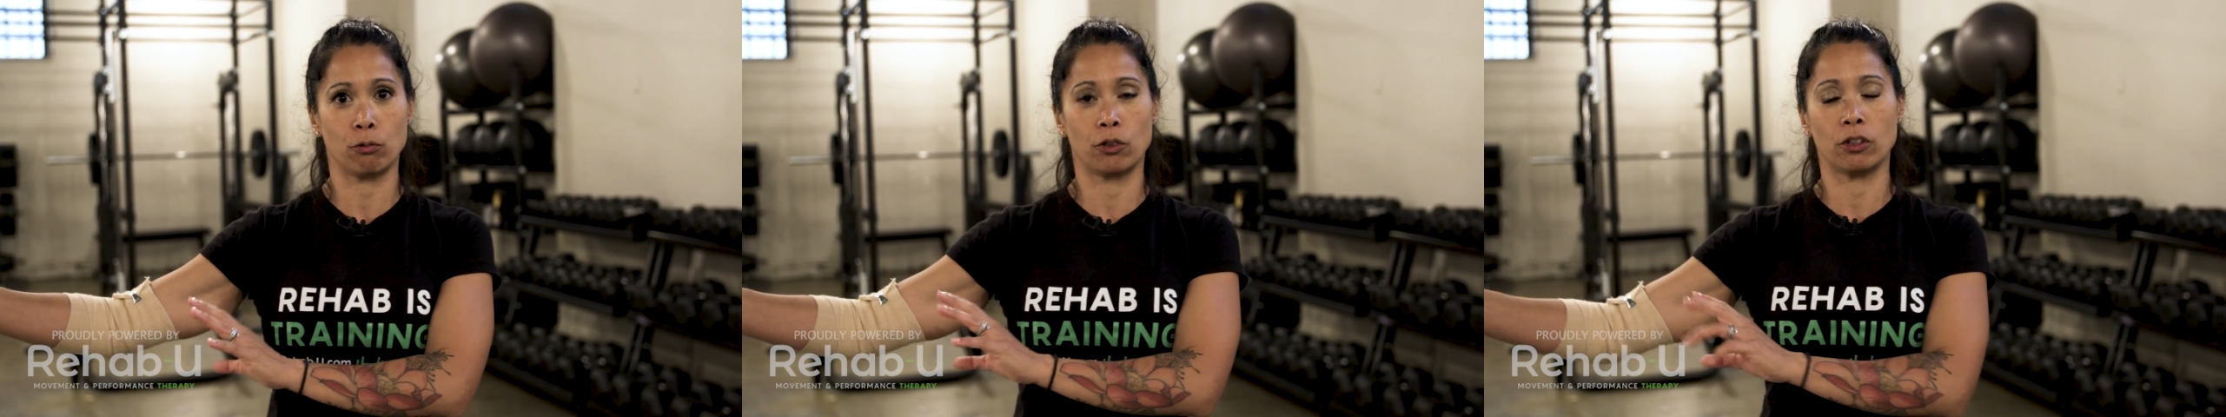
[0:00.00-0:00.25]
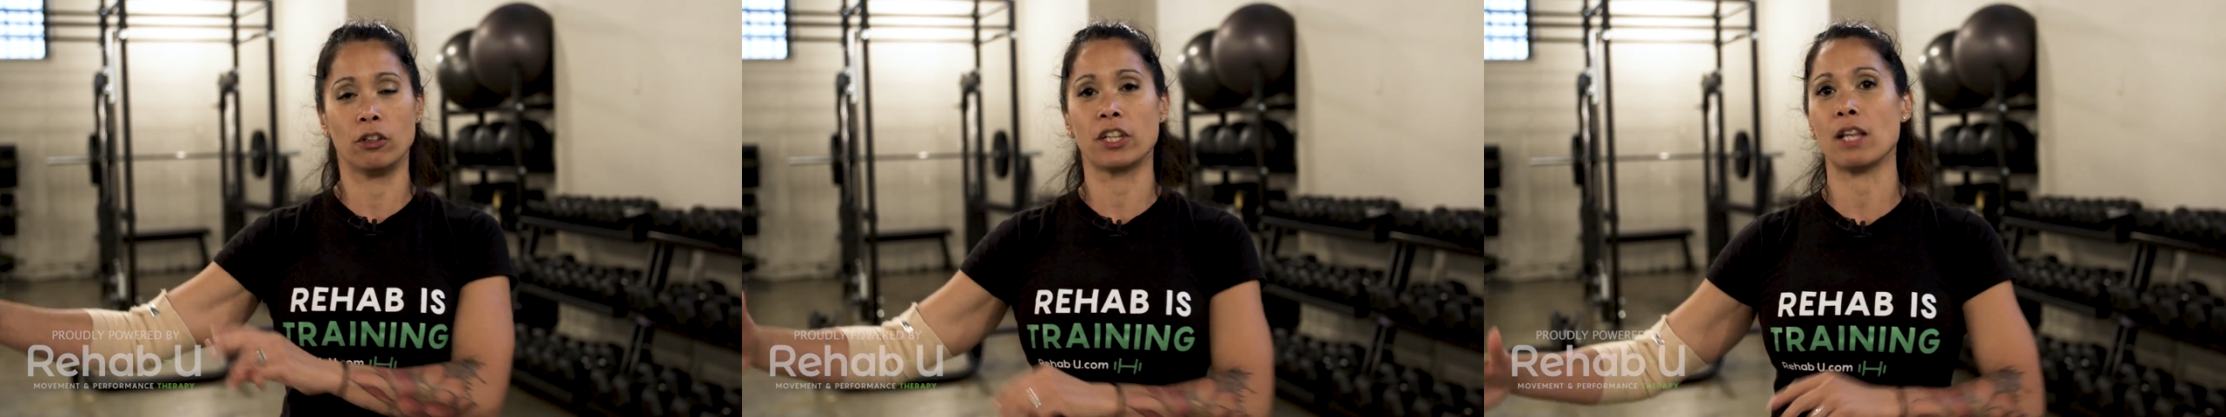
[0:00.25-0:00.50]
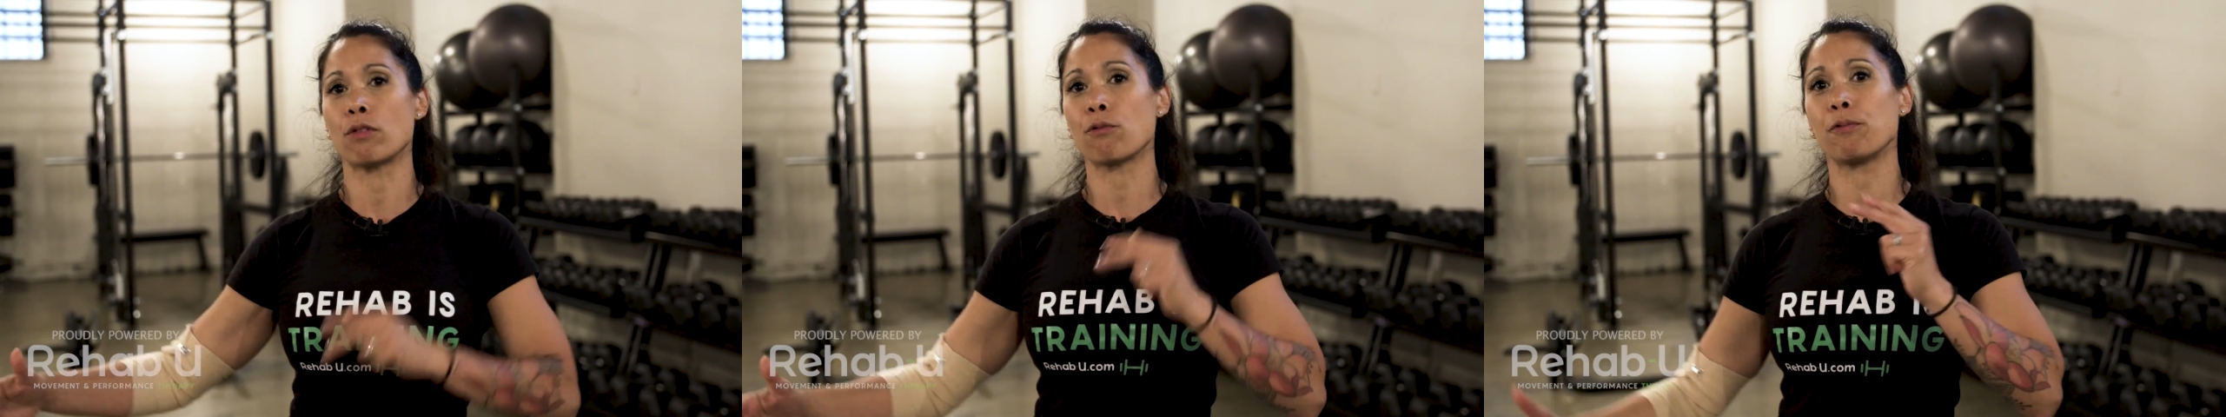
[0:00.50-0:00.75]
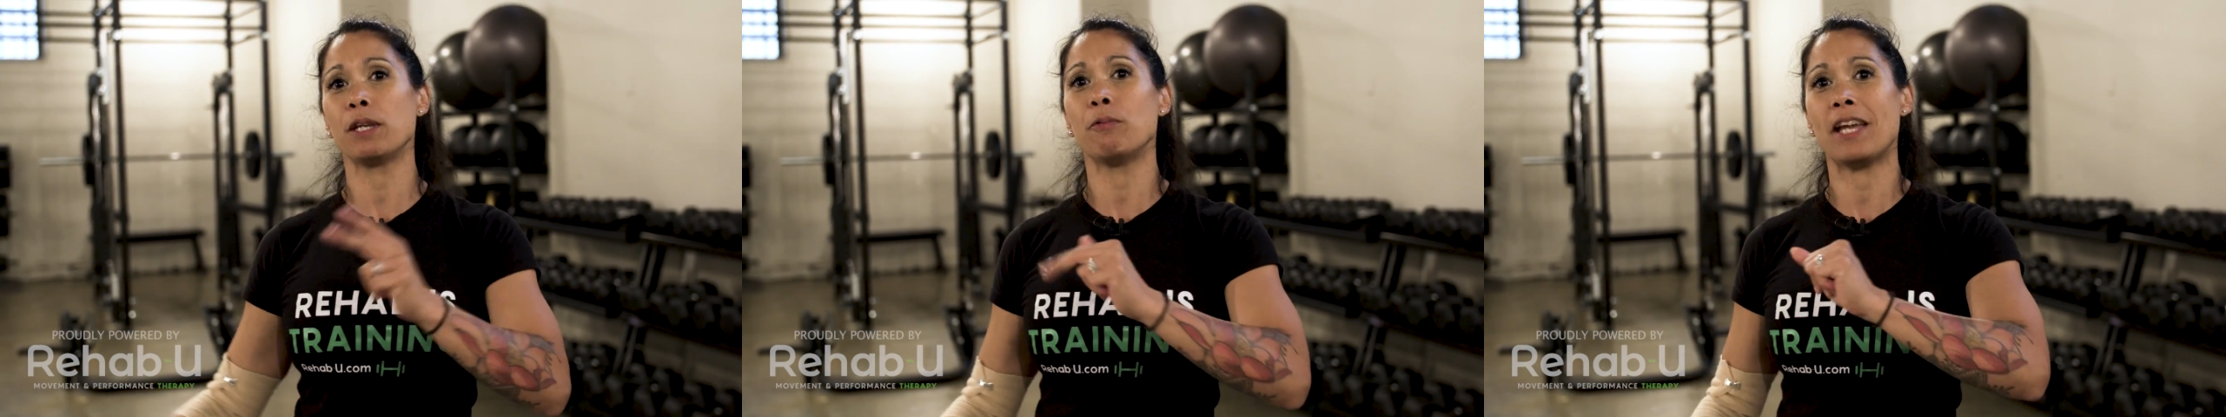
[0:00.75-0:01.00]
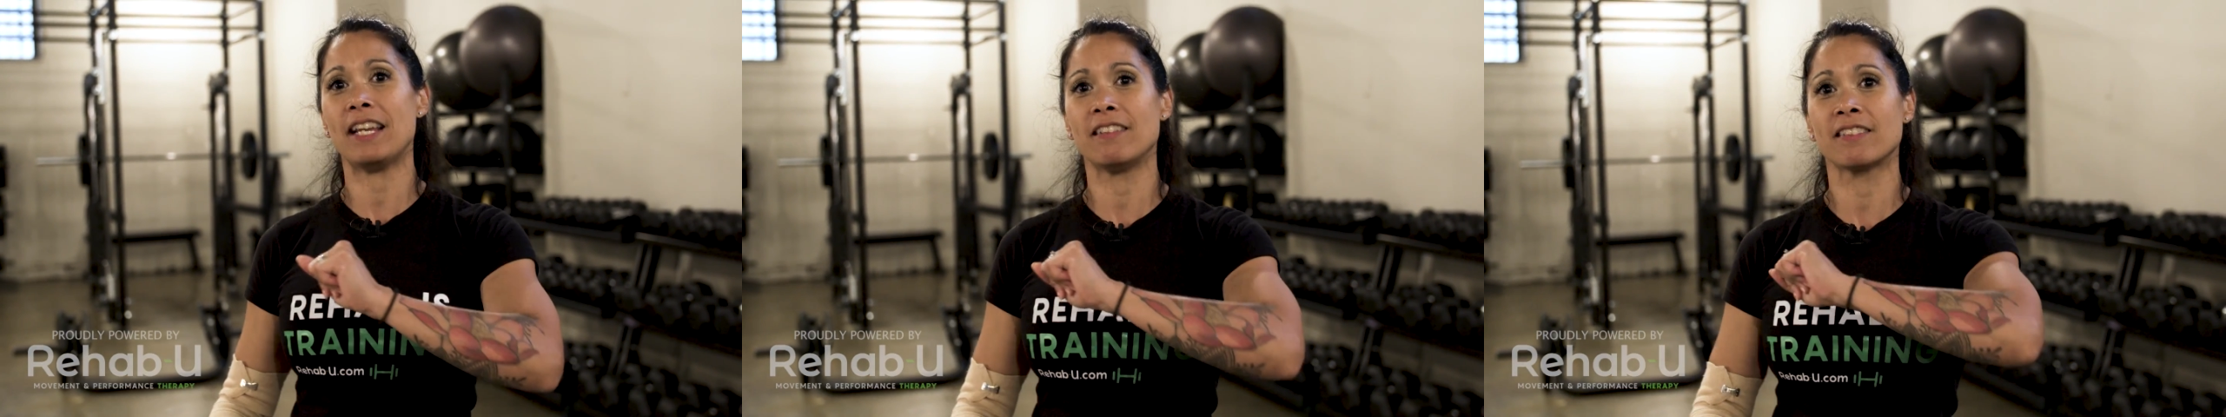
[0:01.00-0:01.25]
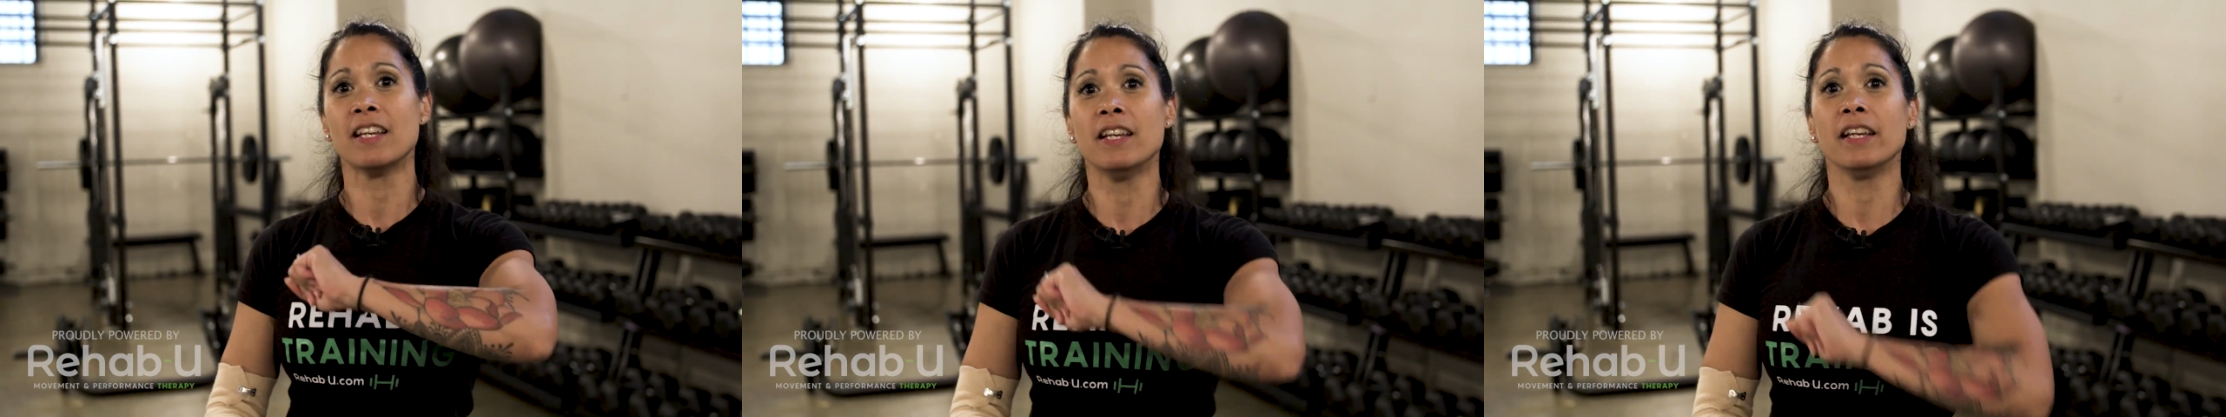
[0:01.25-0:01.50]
We're going to look at 3 ways